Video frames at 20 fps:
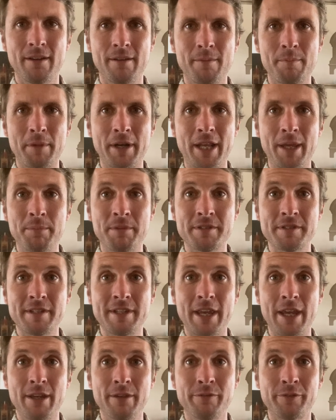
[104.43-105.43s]
My name is
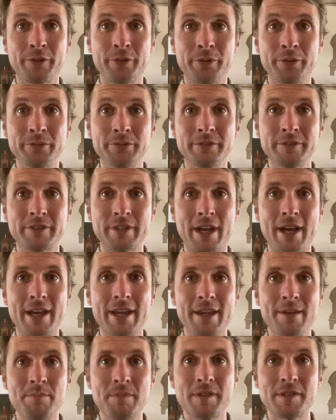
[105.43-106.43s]
Dave Coons. I
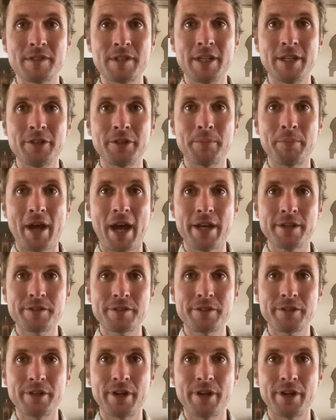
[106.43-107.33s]
am the senior pastor